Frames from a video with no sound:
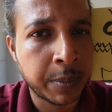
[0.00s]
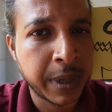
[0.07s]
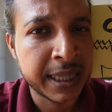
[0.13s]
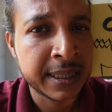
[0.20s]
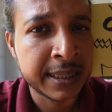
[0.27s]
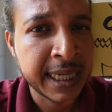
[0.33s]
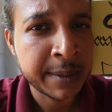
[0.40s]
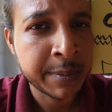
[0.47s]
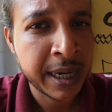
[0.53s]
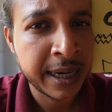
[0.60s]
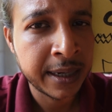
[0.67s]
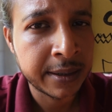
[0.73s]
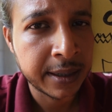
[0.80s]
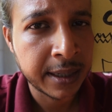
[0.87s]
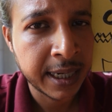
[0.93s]
By the time I
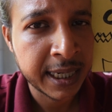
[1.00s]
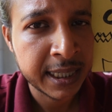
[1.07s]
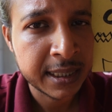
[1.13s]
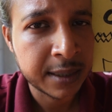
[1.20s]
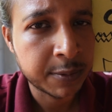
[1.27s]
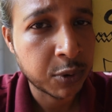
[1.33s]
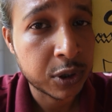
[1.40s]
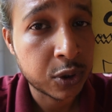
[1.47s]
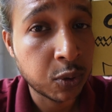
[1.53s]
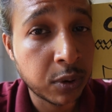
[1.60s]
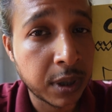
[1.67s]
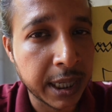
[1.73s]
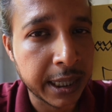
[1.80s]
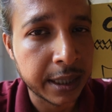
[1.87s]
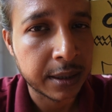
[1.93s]
had realized it was too
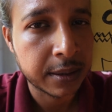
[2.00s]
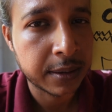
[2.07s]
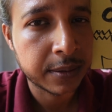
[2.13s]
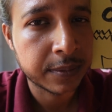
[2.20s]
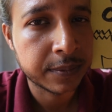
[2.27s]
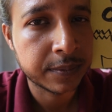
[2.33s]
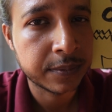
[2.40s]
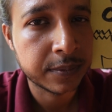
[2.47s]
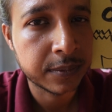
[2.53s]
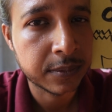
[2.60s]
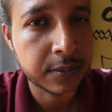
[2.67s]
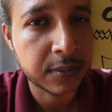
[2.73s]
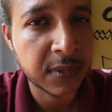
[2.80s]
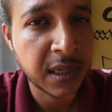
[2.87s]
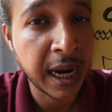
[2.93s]
late,
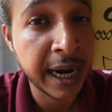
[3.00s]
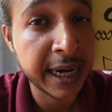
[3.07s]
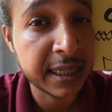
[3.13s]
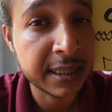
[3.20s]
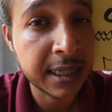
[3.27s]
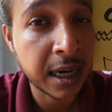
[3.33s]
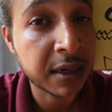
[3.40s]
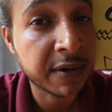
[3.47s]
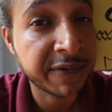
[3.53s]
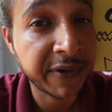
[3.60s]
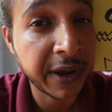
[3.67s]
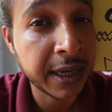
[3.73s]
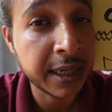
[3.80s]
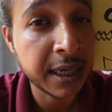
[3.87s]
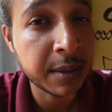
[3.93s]
I had started
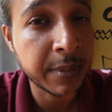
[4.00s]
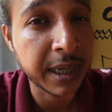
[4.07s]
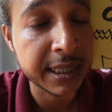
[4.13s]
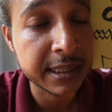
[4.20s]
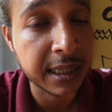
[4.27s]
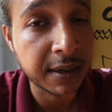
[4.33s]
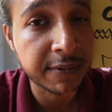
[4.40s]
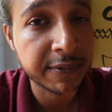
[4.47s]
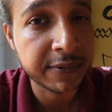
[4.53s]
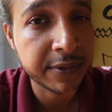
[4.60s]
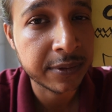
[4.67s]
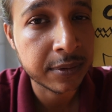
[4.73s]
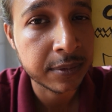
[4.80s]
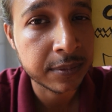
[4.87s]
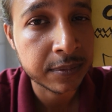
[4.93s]
faking myself.
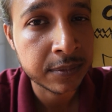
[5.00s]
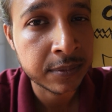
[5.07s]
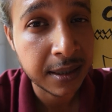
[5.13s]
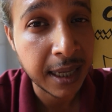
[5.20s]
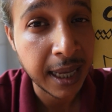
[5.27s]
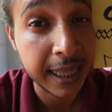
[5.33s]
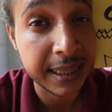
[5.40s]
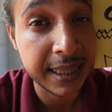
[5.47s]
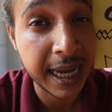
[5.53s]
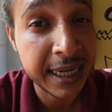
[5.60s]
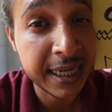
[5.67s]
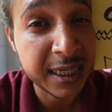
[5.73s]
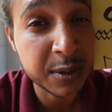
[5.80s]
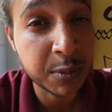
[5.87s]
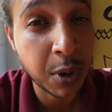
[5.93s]
And
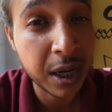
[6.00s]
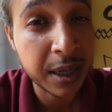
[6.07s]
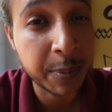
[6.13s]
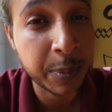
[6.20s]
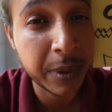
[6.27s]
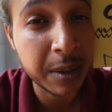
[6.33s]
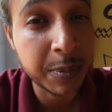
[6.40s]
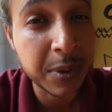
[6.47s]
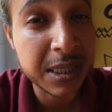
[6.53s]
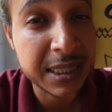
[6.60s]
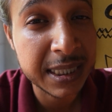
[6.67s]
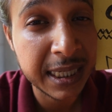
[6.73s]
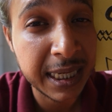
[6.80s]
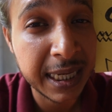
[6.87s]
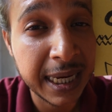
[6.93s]
that is what people
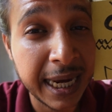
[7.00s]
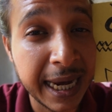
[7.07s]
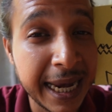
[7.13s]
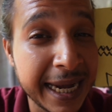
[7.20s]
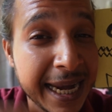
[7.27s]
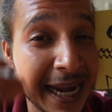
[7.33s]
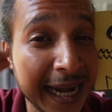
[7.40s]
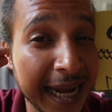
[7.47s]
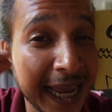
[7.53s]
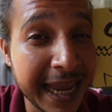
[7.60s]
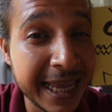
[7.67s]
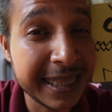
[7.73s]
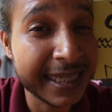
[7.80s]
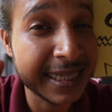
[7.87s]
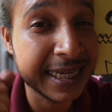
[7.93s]
see in an
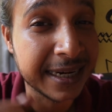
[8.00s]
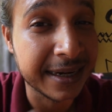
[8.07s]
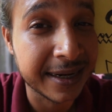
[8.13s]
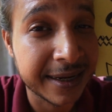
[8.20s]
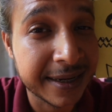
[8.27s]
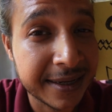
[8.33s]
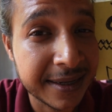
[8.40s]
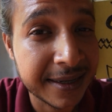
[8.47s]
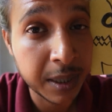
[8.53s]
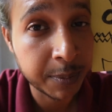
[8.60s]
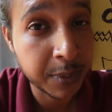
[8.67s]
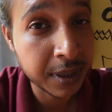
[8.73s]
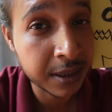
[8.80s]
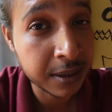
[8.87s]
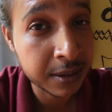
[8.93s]
instant.
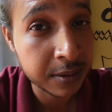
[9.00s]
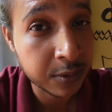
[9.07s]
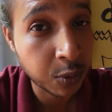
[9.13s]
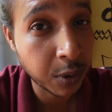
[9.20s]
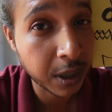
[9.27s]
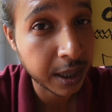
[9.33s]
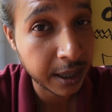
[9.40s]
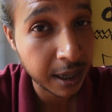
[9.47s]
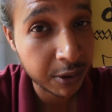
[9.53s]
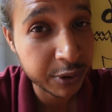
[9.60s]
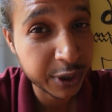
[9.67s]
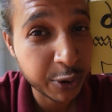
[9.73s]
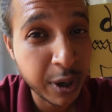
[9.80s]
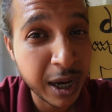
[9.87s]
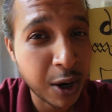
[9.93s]
People who are around
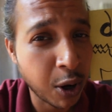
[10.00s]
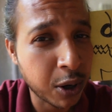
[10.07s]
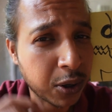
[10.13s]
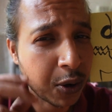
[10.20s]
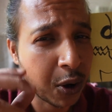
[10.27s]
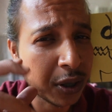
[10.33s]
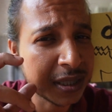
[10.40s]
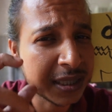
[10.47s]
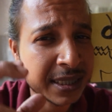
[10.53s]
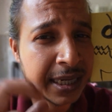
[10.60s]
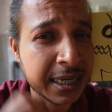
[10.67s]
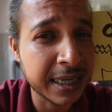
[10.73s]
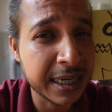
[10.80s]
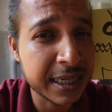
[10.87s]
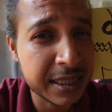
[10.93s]
you are
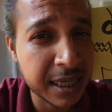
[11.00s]
constantly